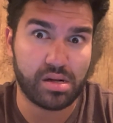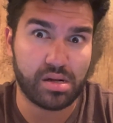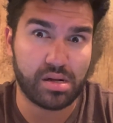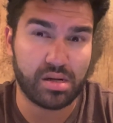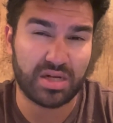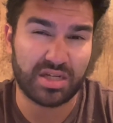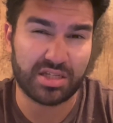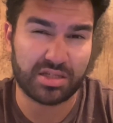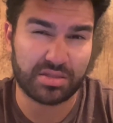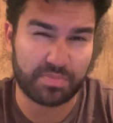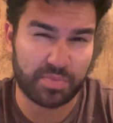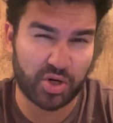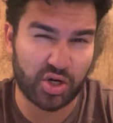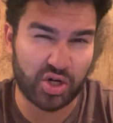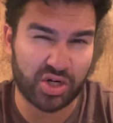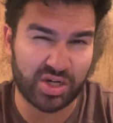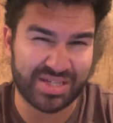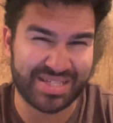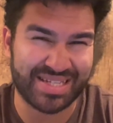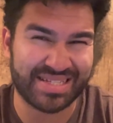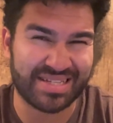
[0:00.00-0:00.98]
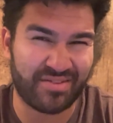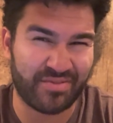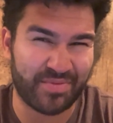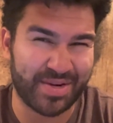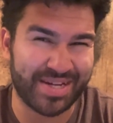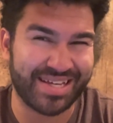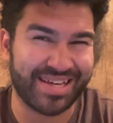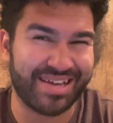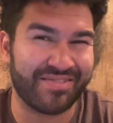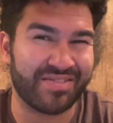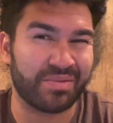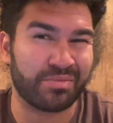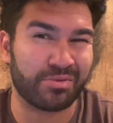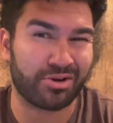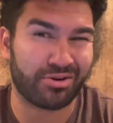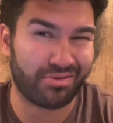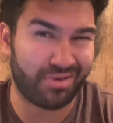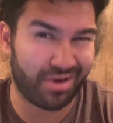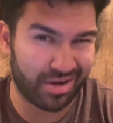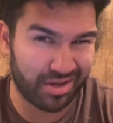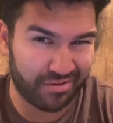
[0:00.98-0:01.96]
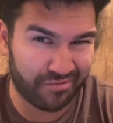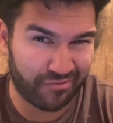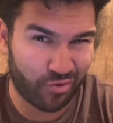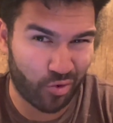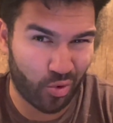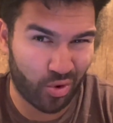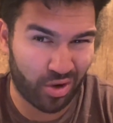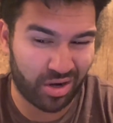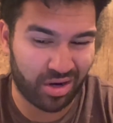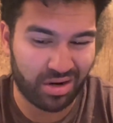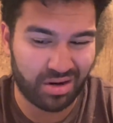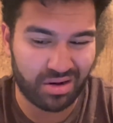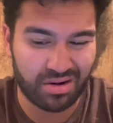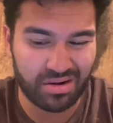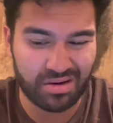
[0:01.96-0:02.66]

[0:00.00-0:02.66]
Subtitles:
Spurs as everybody gave them credit for.